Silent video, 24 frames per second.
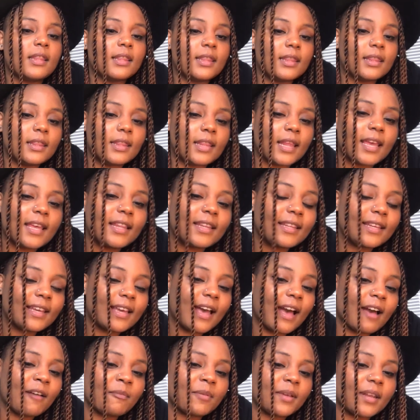Lately,
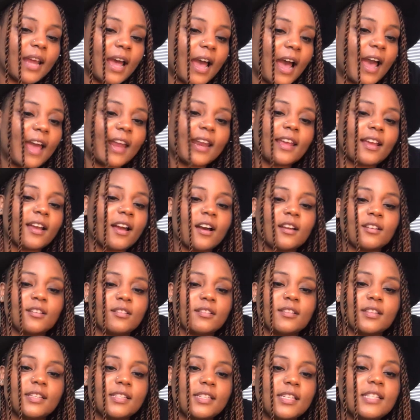I've been hiding under
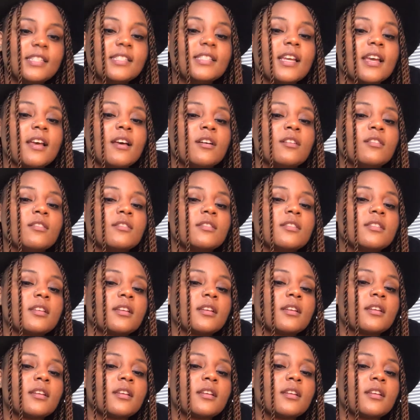the details,